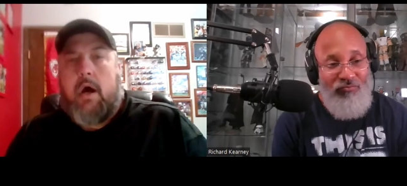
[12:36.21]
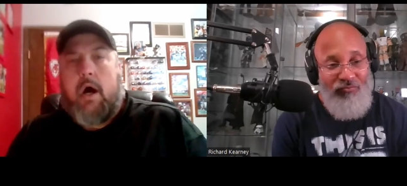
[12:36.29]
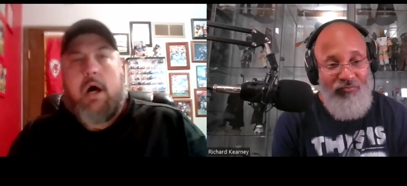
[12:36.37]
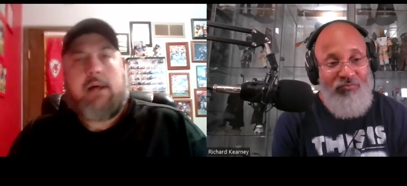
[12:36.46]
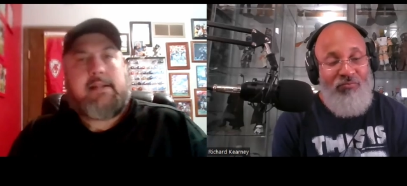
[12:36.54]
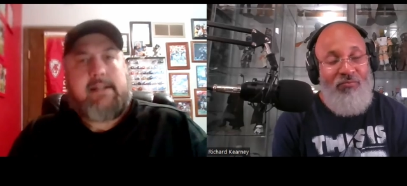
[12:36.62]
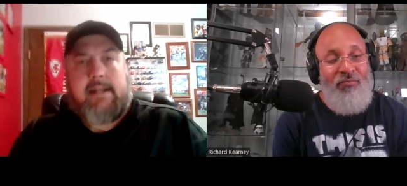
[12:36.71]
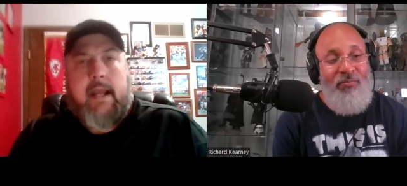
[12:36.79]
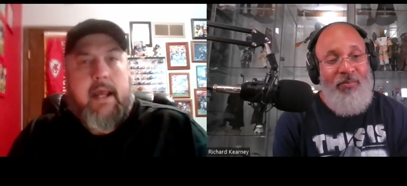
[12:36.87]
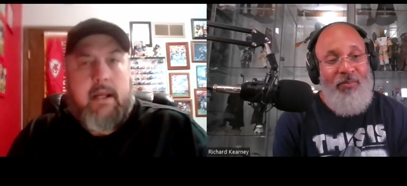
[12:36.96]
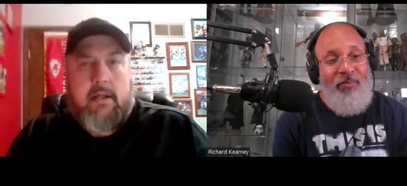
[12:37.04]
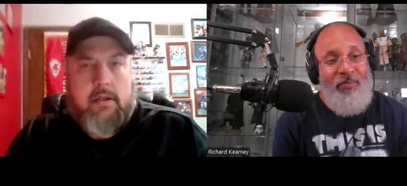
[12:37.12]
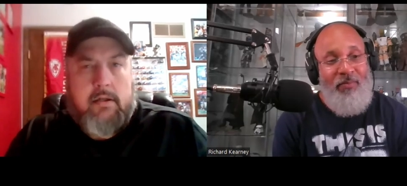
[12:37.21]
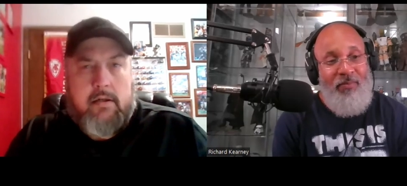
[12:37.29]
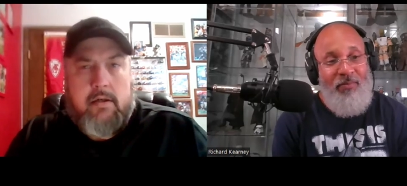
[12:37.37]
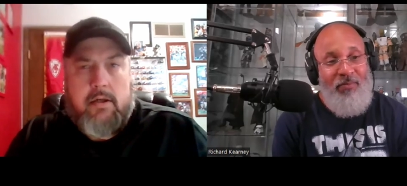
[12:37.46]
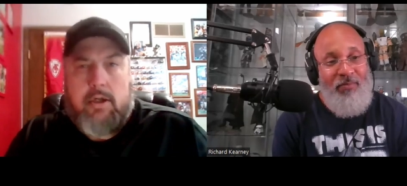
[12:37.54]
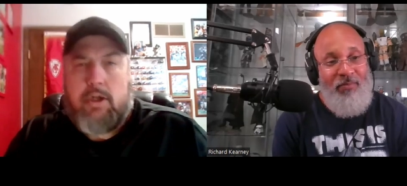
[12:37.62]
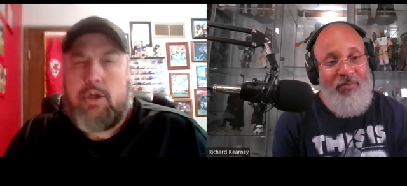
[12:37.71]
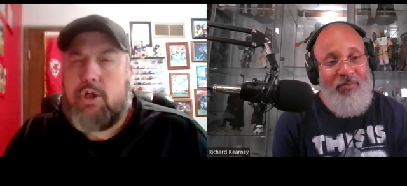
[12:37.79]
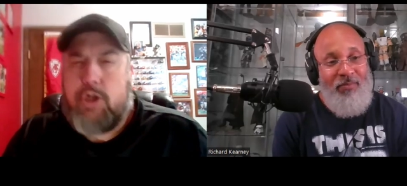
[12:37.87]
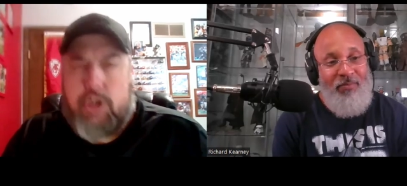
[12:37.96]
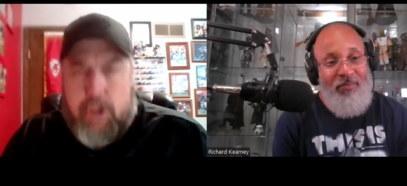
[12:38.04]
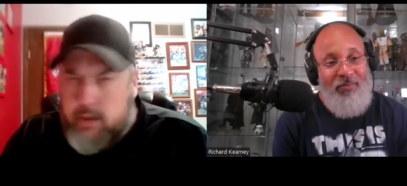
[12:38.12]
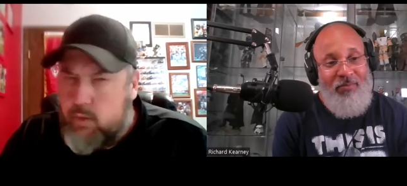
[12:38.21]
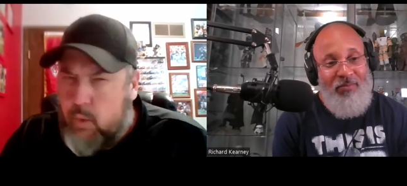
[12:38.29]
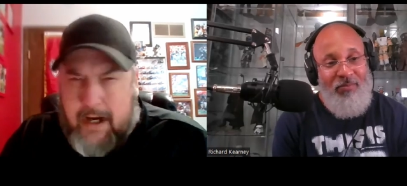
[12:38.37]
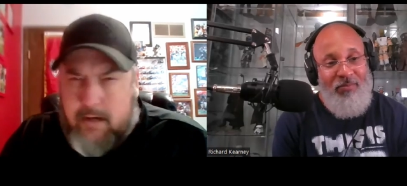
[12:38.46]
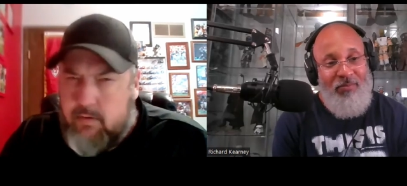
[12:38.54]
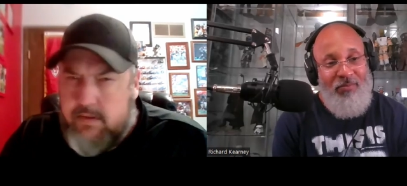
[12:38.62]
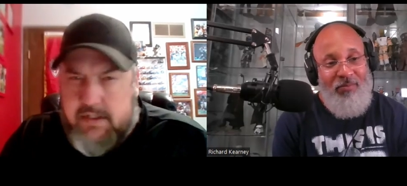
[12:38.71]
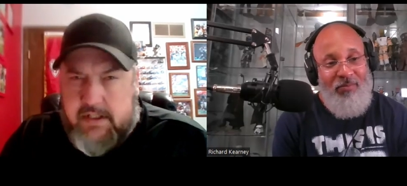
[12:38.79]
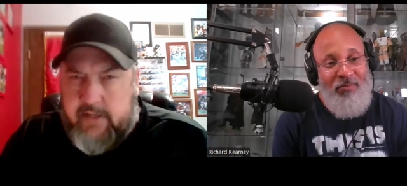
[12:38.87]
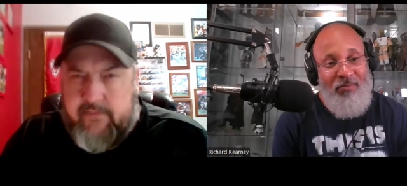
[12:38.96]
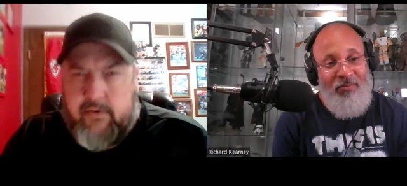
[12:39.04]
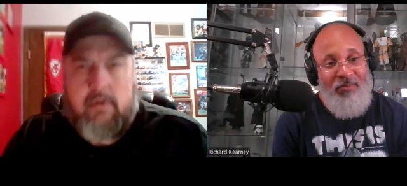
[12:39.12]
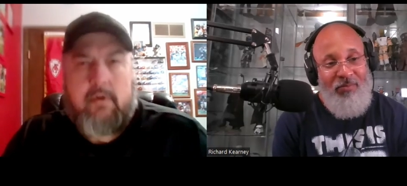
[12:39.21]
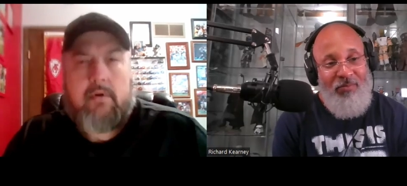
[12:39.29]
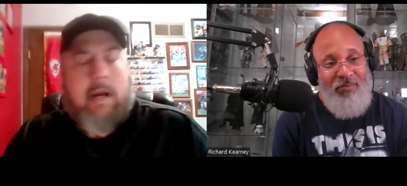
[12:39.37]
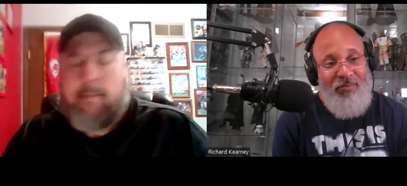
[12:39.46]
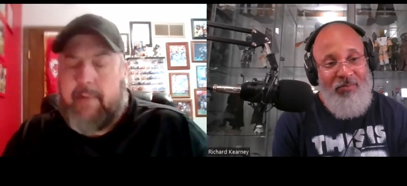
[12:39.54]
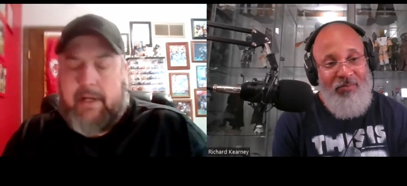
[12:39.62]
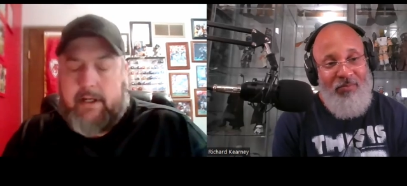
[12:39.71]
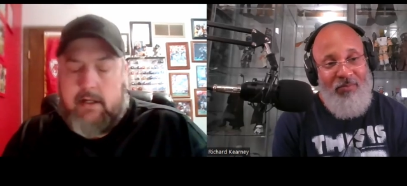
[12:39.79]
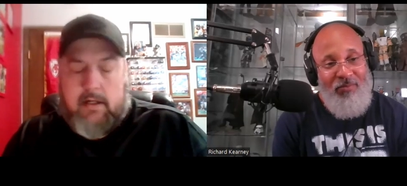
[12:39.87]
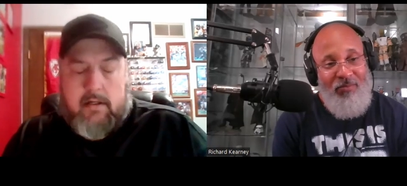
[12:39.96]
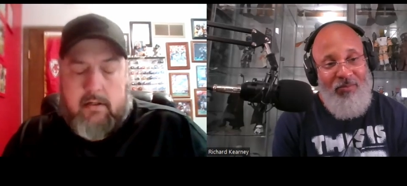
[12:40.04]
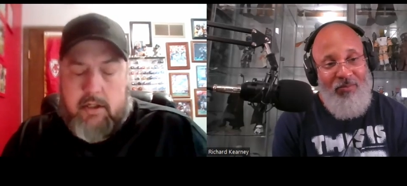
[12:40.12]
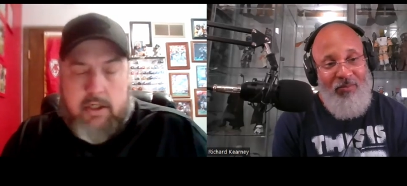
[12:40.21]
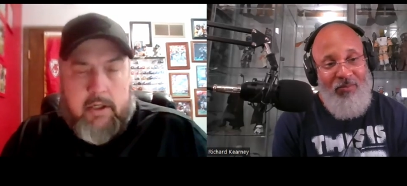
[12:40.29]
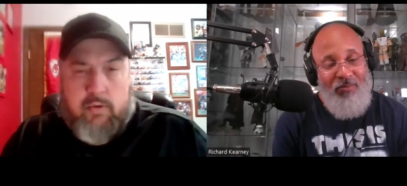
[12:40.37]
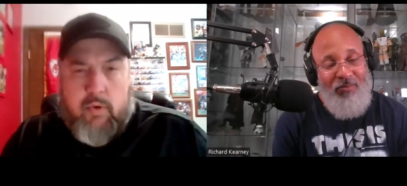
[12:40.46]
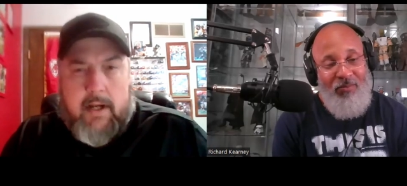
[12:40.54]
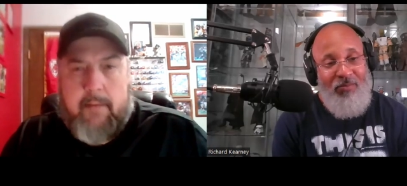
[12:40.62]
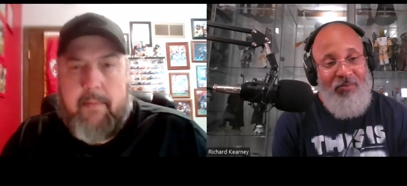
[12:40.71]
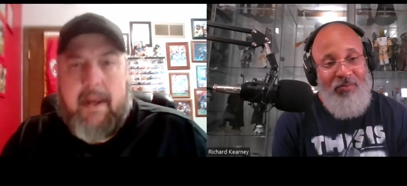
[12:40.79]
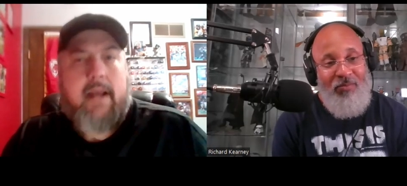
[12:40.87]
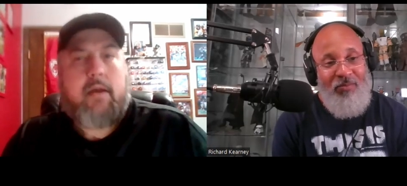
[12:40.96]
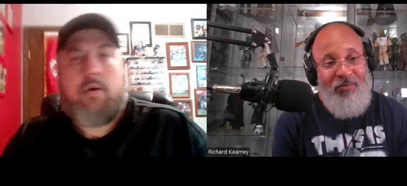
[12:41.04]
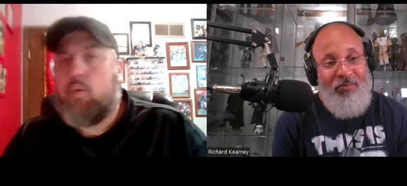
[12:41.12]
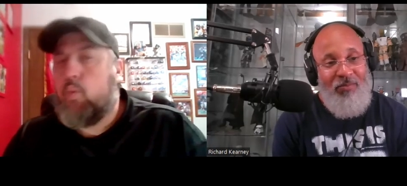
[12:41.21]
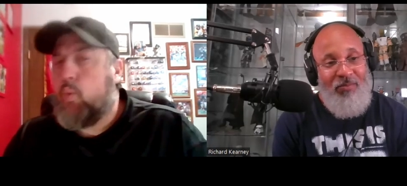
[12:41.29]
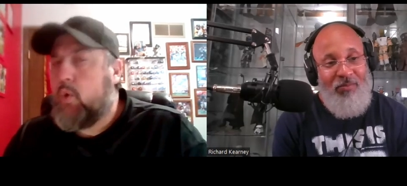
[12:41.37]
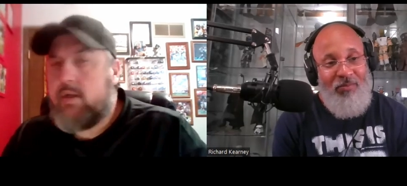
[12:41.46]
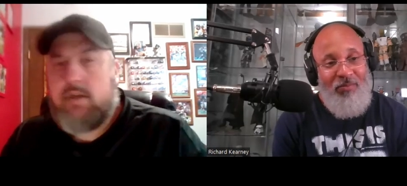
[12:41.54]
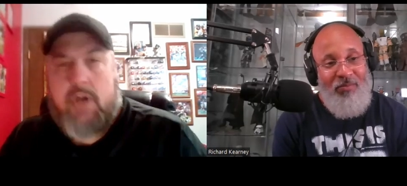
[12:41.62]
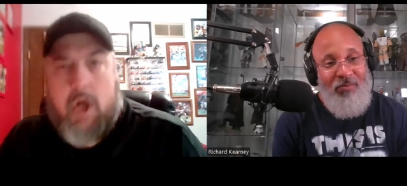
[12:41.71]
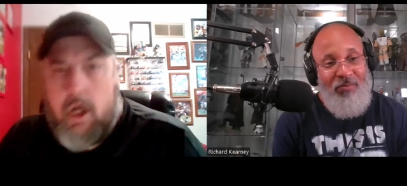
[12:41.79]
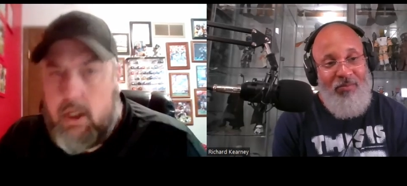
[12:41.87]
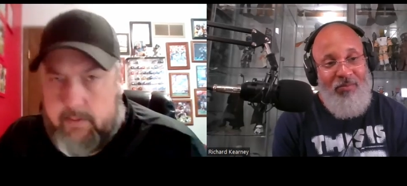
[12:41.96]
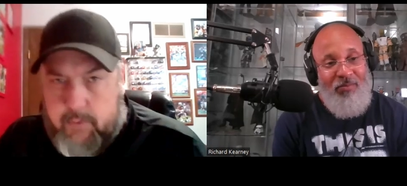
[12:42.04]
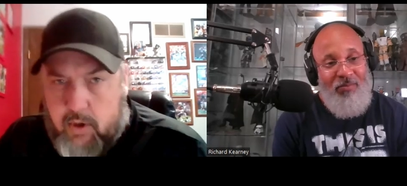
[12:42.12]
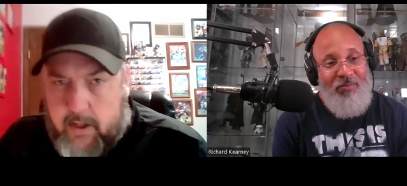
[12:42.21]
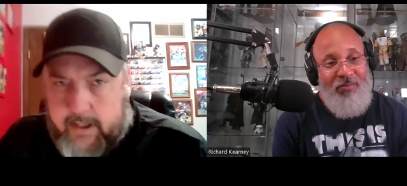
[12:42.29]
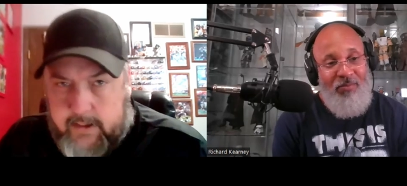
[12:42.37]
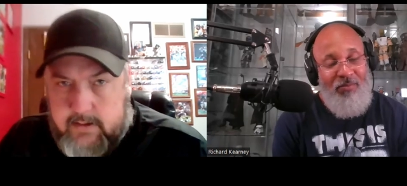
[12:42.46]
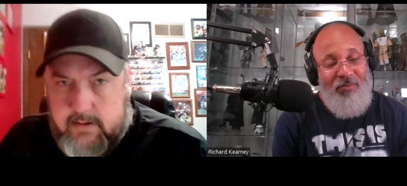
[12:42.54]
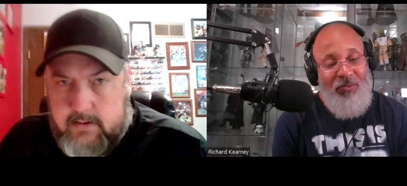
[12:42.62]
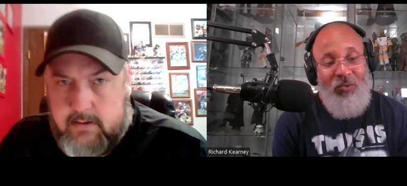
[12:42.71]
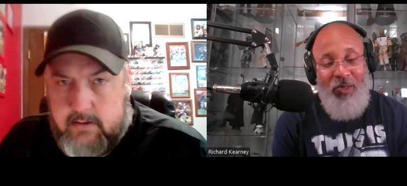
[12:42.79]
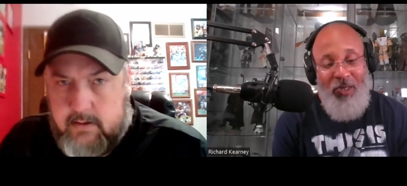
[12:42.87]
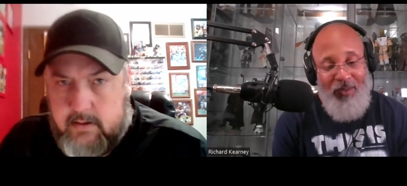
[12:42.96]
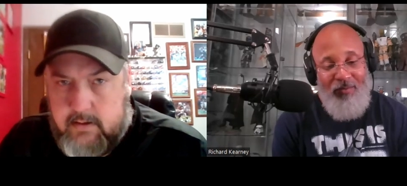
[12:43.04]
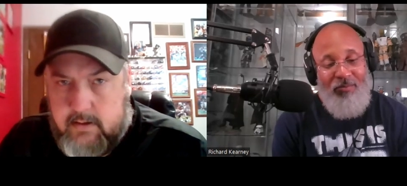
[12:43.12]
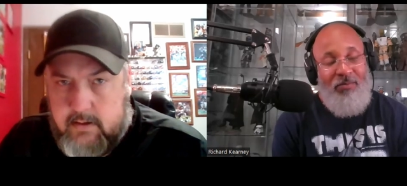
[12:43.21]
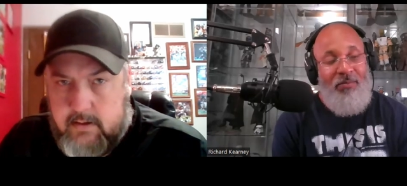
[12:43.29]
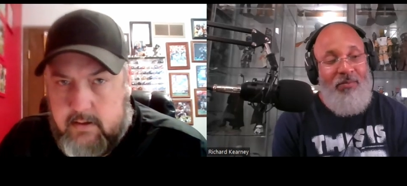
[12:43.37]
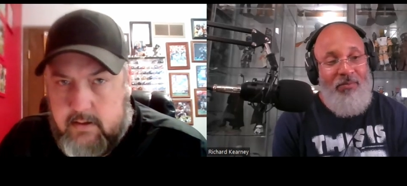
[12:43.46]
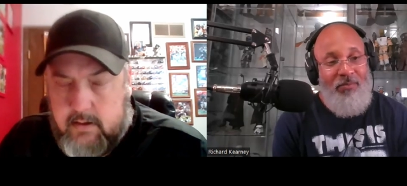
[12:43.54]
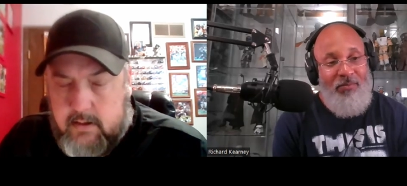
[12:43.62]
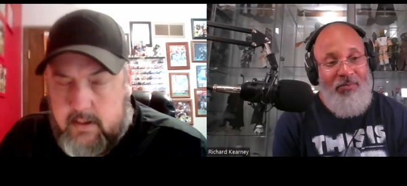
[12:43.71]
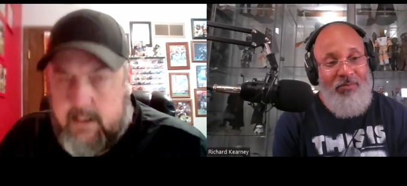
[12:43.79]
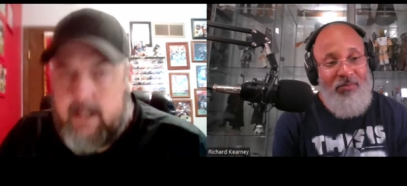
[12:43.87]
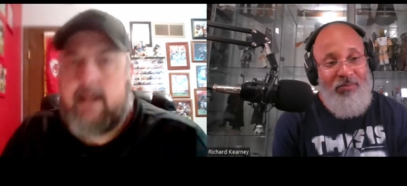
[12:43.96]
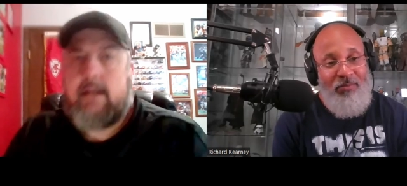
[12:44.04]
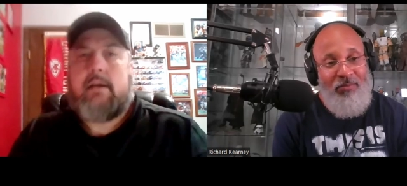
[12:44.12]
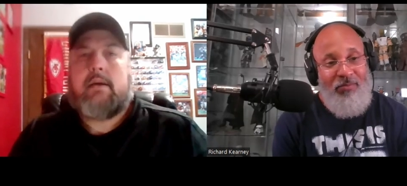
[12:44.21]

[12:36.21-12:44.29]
Speaker 1: Austin Ekeler, good wide receiver. I mean, good running back, wouldn't call him great. Right. Okay.